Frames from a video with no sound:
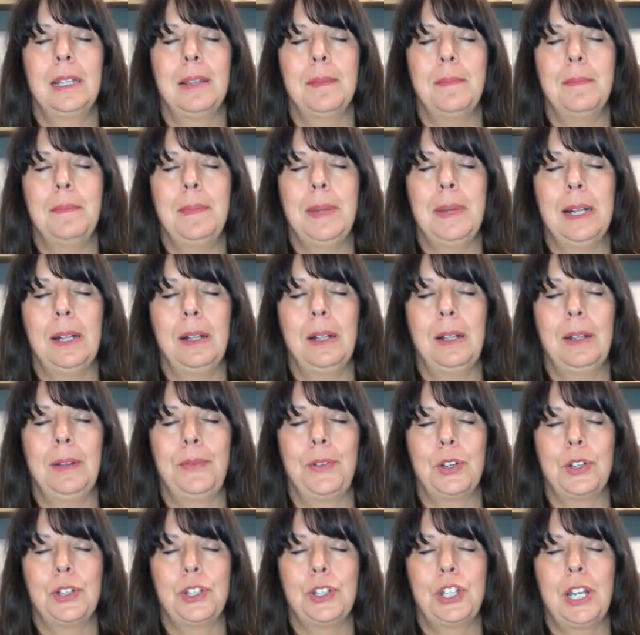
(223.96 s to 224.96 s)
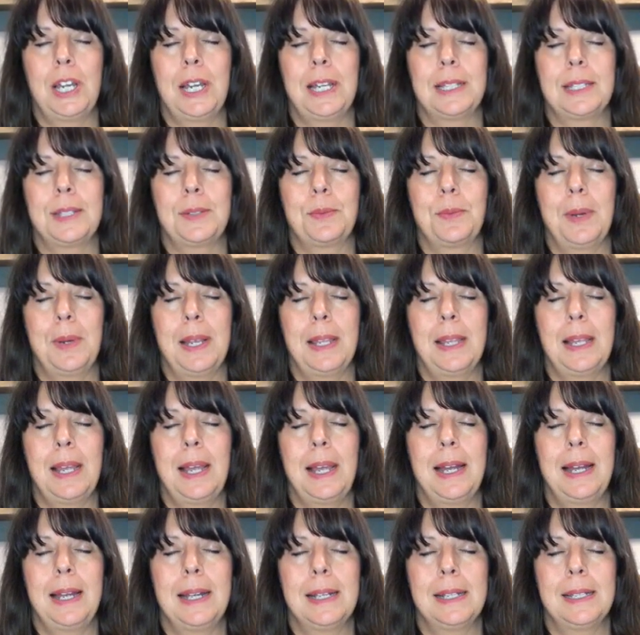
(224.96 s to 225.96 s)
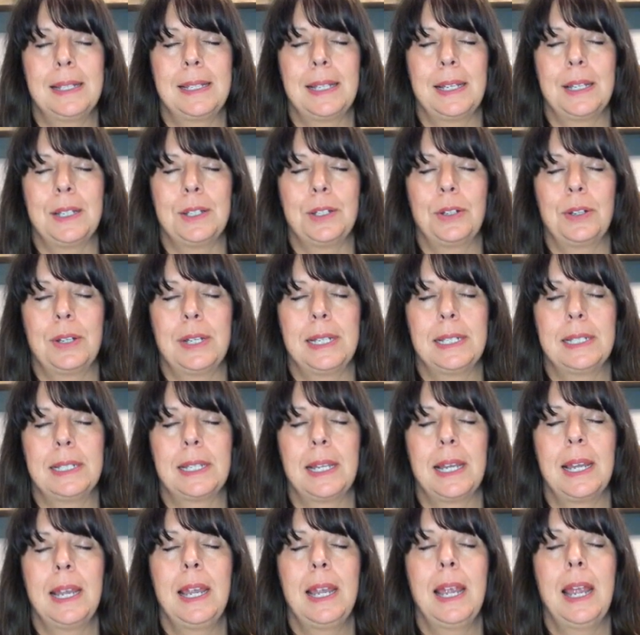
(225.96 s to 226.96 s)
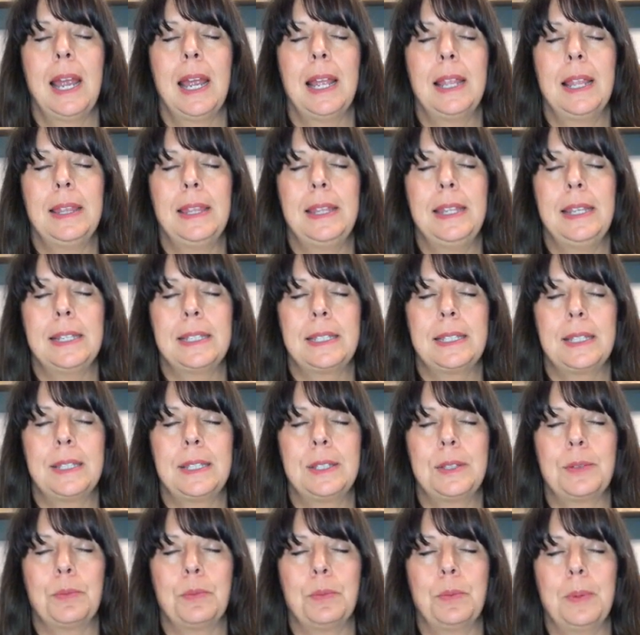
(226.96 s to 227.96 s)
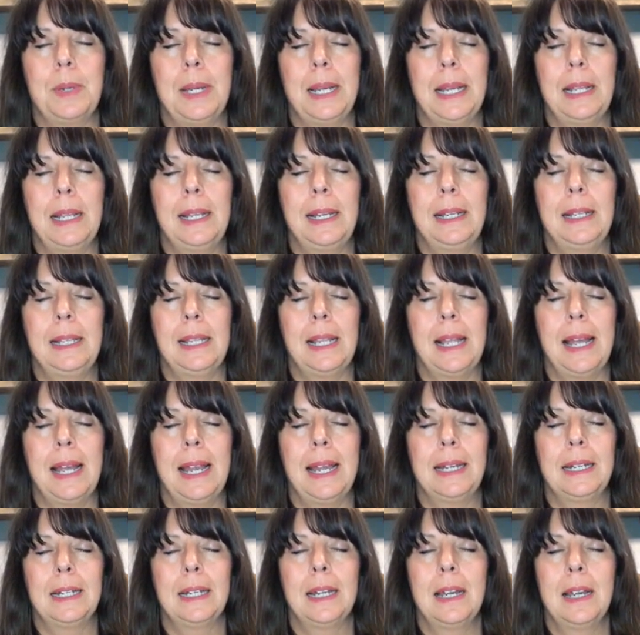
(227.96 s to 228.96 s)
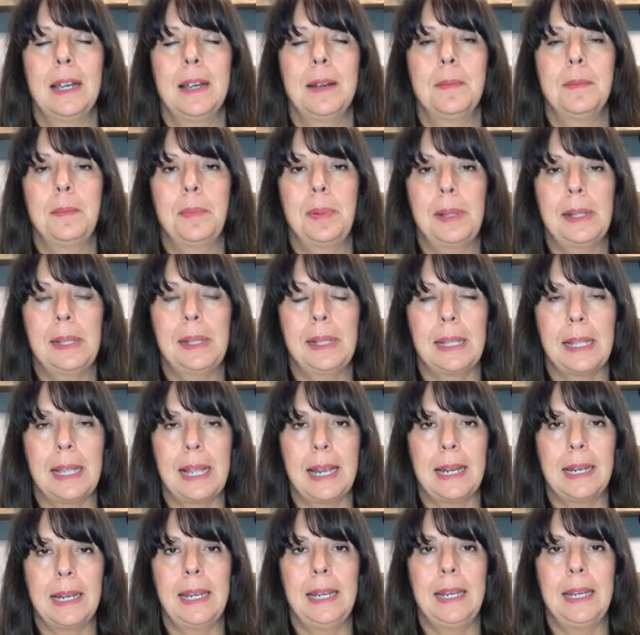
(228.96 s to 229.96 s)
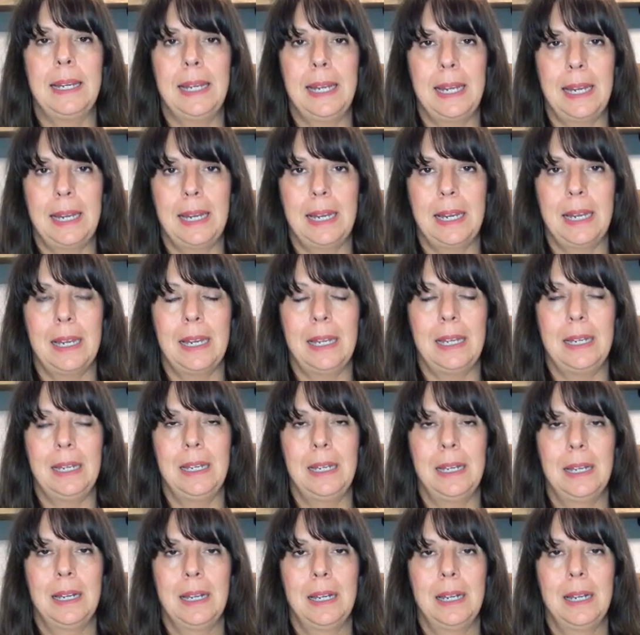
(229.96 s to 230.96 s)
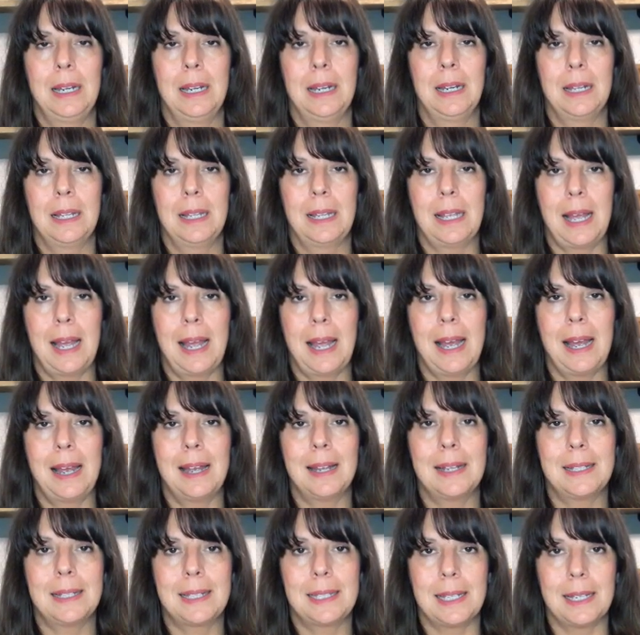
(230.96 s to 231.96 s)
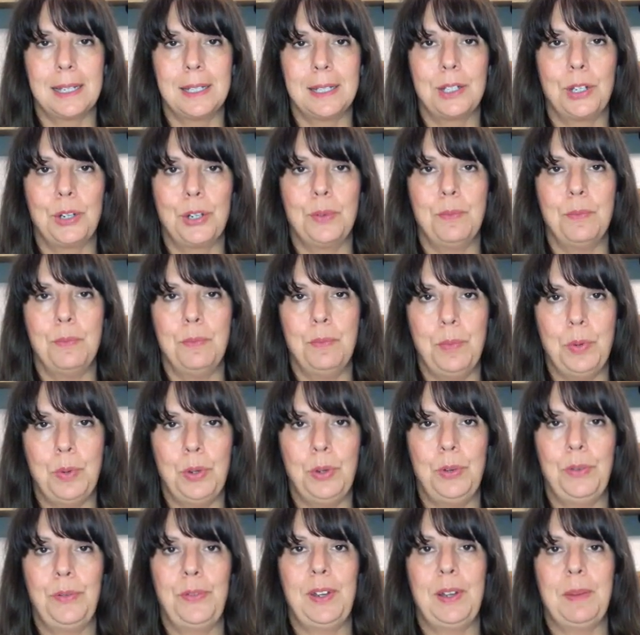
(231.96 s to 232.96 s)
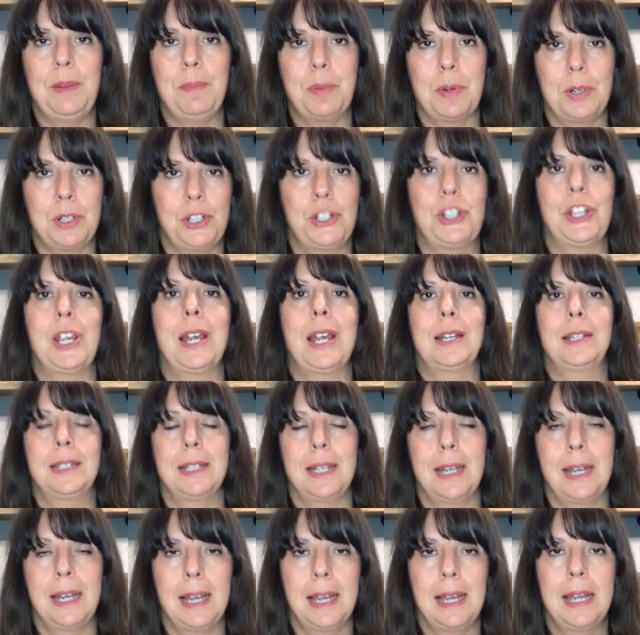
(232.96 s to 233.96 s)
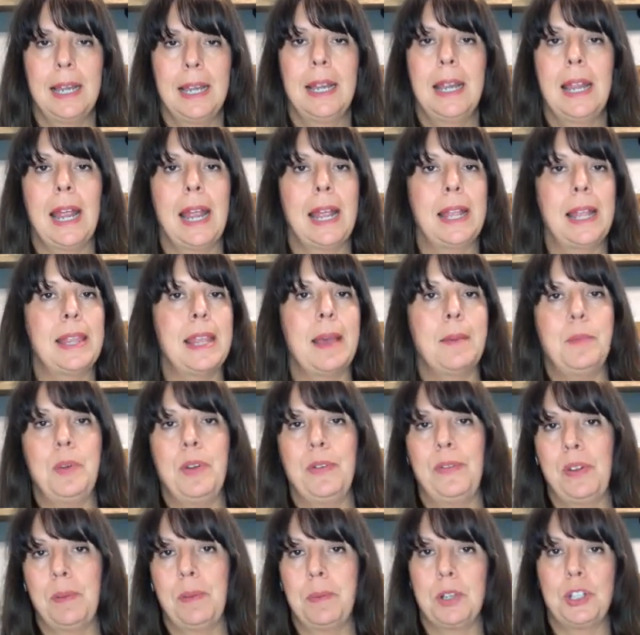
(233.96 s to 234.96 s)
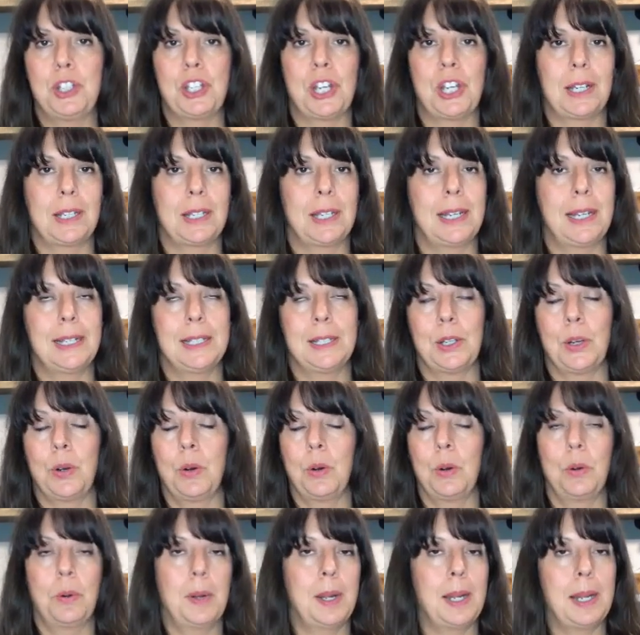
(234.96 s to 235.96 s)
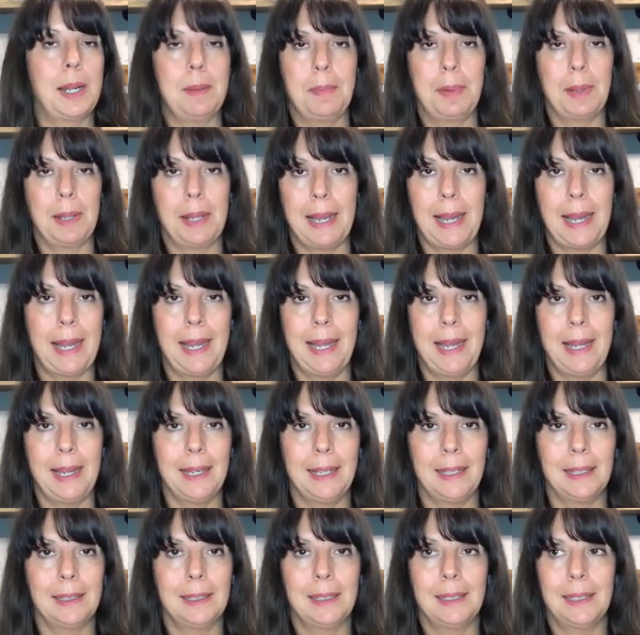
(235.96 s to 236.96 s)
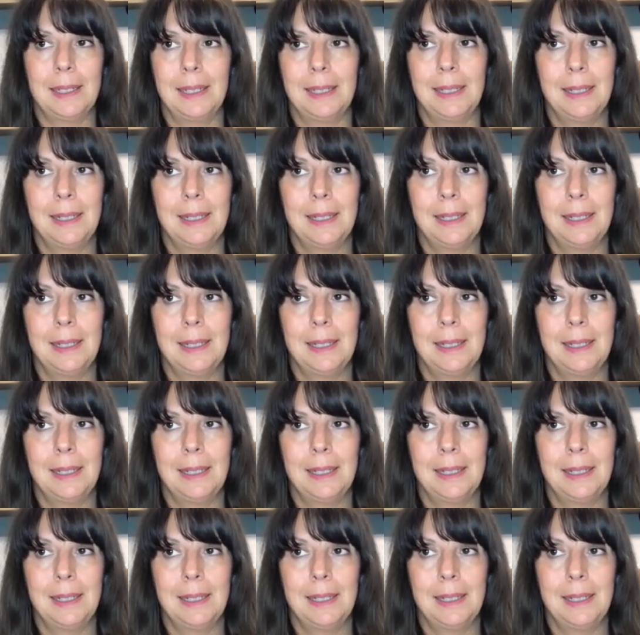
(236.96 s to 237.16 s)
the middle of your chest where the heart center is. And this is really like plugging in the heart centered movie projector. And that movie projector is already playing